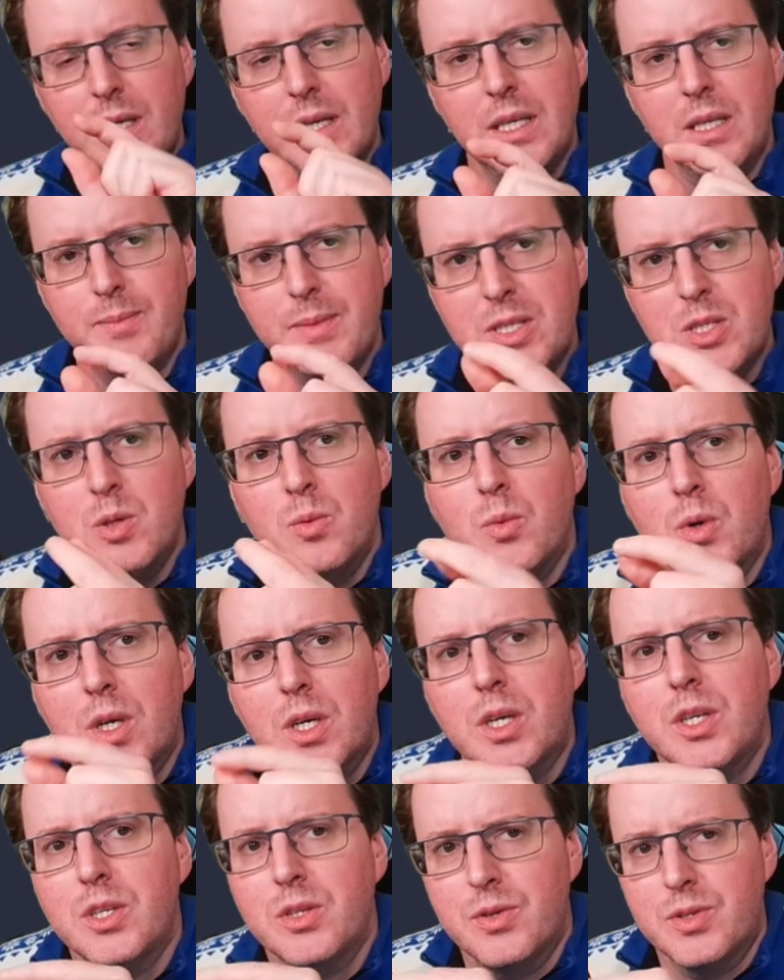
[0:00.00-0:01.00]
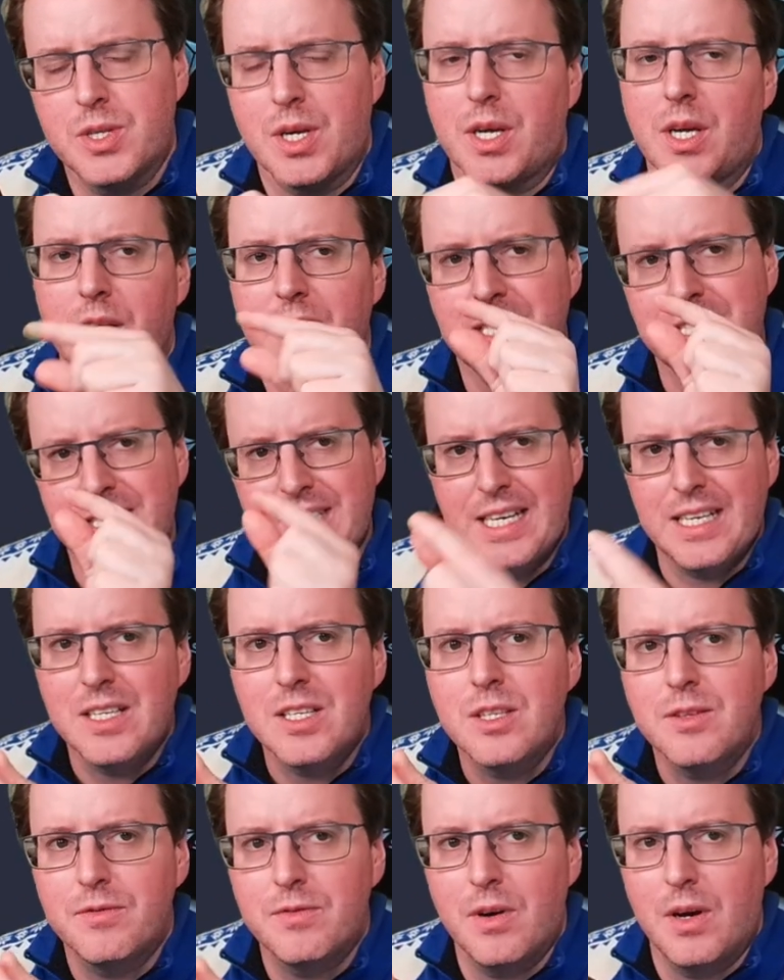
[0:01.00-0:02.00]
And it means that what I can do is I can
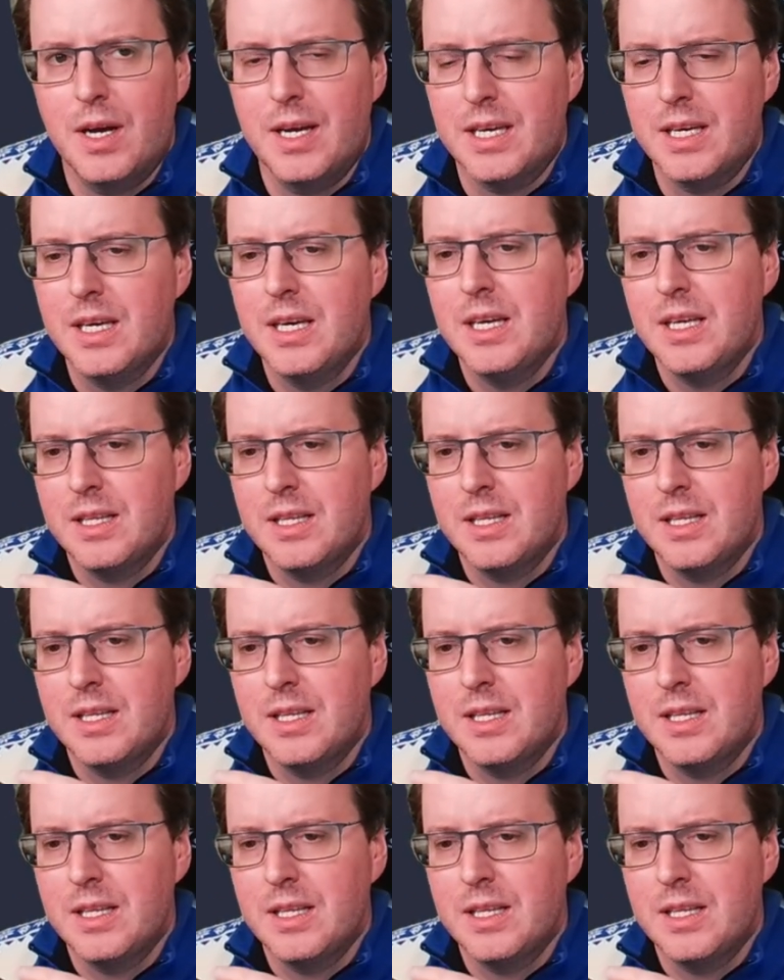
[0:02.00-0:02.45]
identify